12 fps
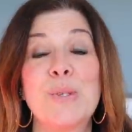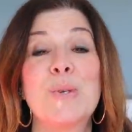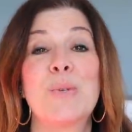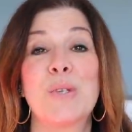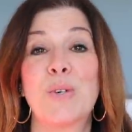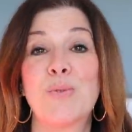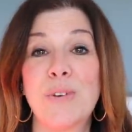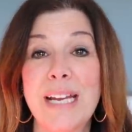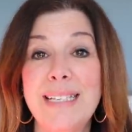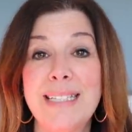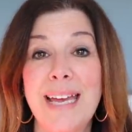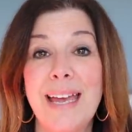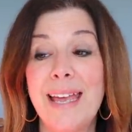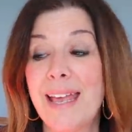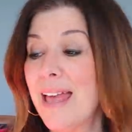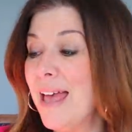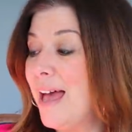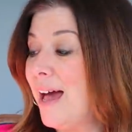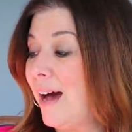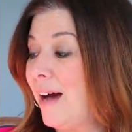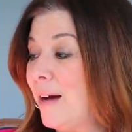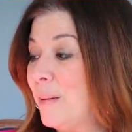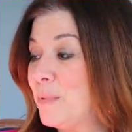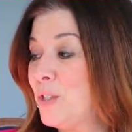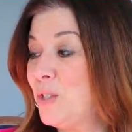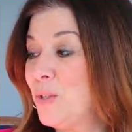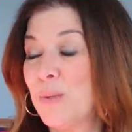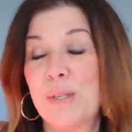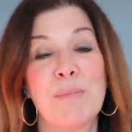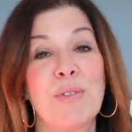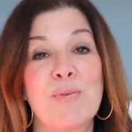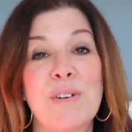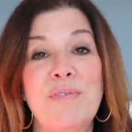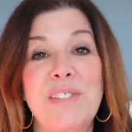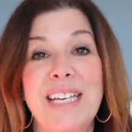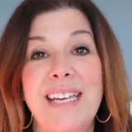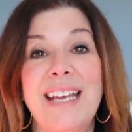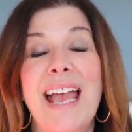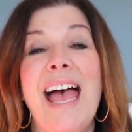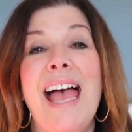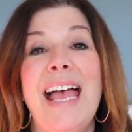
So it was a great day to do some thrifting,